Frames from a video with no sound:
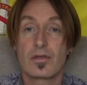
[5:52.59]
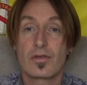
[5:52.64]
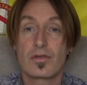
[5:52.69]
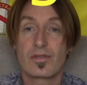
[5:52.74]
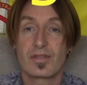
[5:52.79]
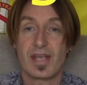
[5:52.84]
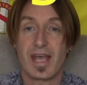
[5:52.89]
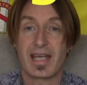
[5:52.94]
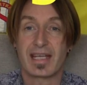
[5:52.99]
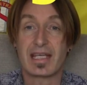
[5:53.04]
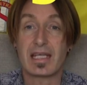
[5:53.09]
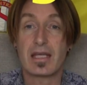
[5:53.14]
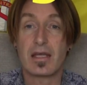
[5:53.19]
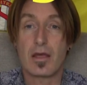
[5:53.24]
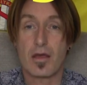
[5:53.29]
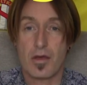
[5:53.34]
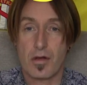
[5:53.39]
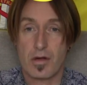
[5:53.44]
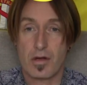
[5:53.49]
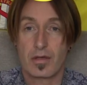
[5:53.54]

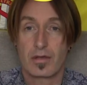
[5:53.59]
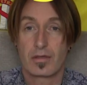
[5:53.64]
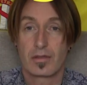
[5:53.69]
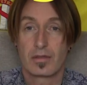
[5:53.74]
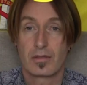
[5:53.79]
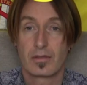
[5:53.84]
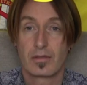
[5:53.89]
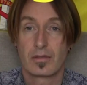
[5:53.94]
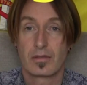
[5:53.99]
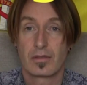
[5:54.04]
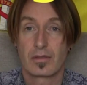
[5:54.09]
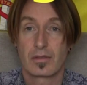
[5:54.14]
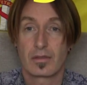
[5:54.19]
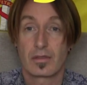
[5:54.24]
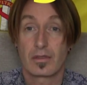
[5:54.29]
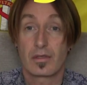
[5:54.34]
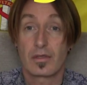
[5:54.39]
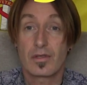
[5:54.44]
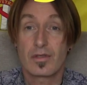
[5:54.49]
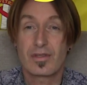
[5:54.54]
Seguir.
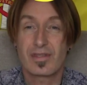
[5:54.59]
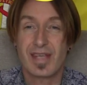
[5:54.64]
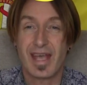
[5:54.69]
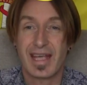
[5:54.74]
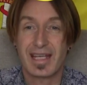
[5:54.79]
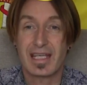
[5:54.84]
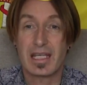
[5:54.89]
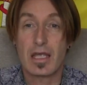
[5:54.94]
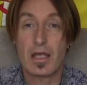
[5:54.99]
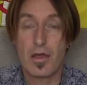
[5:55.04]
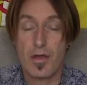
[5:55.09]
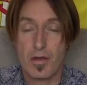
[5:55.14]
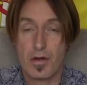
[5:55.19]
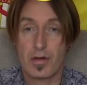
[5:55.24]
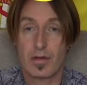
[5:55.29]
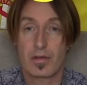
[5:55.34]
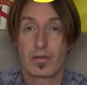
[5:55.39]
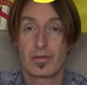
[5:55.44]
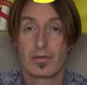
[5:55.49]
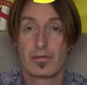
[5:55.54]
Seguir.
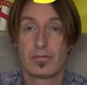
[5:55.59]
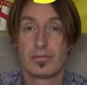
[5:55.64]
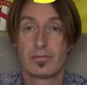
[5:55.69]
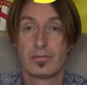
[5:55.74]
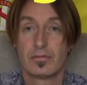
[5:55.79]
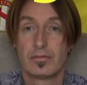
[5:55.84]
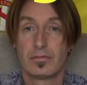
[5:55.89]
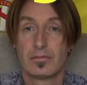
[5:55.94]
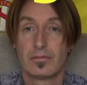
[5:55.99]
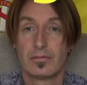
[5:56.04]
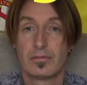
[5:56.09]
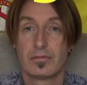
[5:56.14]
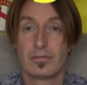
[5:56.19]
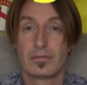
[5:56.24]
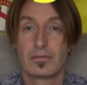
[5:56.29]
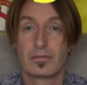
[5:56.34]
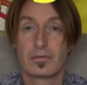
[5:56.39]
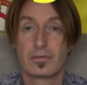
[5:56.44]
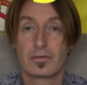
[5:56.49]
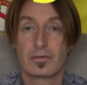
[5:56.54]

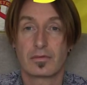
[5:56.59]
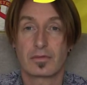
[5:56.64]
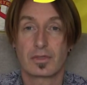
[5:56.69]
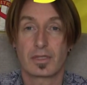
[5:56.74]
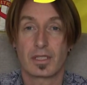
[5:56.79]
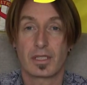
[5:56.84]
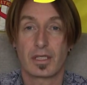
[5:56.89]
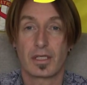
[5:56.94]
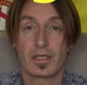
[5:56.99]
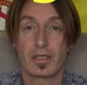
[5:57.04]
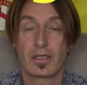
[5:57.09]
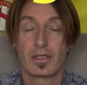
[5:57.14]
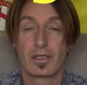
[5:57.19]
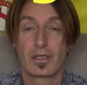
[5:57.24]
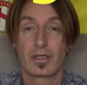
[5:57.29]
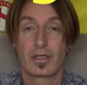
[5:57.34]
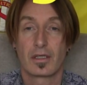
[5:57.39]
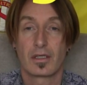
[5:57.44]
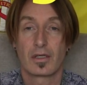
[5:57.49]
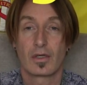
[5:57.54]
Okay.
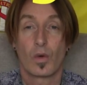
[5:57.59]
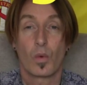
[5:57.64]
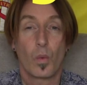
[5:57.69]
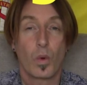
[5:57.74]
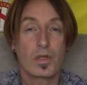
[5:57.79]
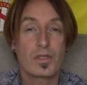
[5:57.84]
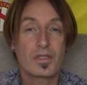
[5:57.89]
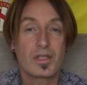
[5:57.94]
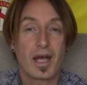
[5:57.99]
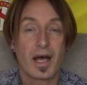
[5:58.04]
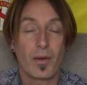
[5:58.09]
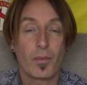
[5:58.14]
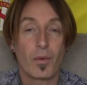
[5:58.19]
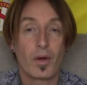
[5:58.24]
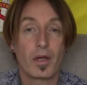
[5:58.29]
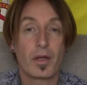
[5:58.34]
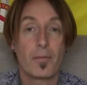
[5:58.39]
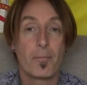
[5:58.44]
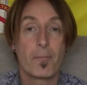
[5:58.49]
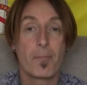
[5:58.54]
What's that
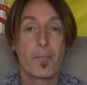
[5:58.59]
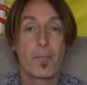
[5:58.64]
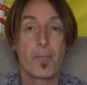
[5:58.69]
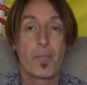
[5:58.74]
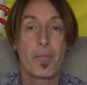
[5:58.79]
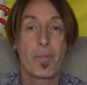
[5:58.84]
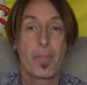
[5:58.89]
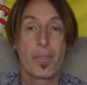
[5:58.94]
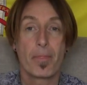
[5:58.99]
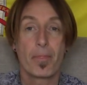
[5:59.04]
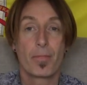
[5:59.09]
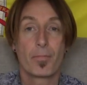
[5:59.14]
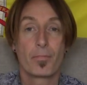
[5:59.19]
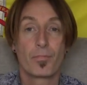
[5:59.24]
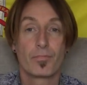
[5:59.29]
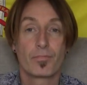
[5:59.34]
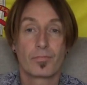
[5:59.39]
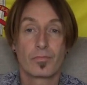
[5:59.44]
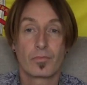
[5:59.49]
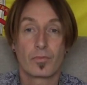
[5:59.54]
one?
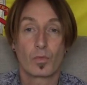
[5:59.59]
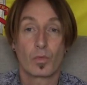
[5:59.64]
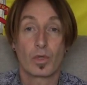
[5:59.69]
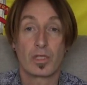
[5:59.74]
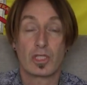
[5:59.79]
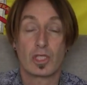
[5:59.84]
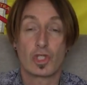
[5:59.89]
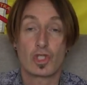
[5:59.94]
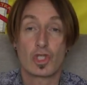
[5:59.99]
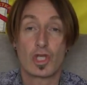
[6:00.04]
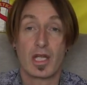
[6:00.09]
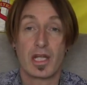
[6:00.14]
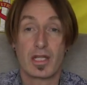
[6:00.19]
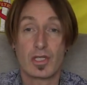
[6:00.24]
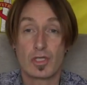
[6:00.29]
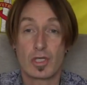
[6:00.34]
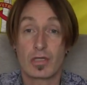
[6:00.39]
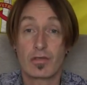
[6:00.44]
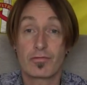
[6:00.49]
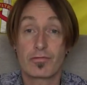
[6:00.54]
When you're
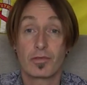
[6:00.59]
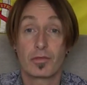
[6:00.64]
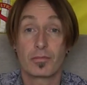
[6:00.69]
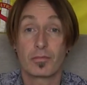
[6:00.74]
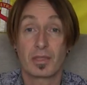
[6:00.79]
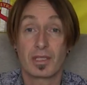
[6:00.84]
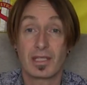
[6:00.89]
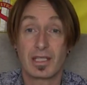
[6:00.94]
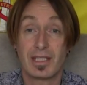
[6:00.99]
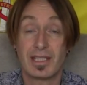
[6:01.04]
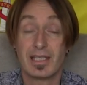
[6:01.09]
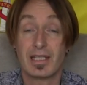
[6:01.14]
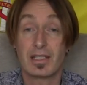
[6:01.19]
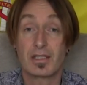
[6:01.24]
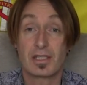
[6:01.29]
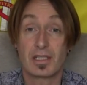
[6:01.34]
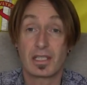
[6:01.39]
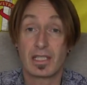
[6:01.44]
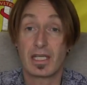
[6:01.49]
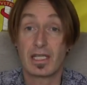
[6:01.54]
changing from gear
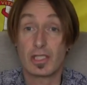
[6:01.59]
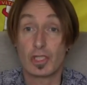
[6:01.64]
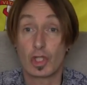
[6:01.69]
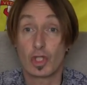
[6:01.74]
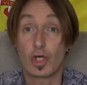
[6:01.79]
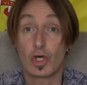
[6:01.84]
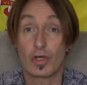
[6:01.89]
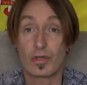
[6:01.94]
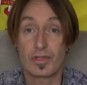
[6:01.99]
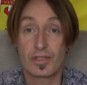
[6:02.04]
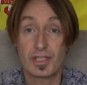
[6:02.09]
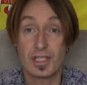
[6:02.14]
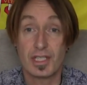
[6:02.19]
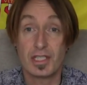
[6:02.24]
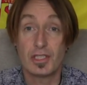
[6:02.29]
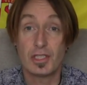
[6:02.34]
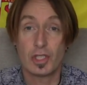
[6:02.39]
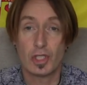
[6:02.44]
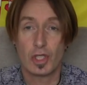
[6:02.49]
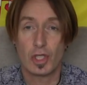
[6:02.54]
to gear, you
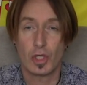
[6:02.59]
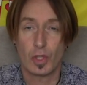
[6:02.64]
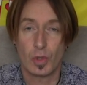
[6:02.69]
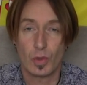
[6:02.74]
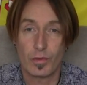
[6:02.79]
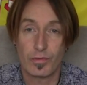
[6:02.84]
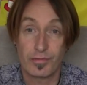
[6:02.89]
continue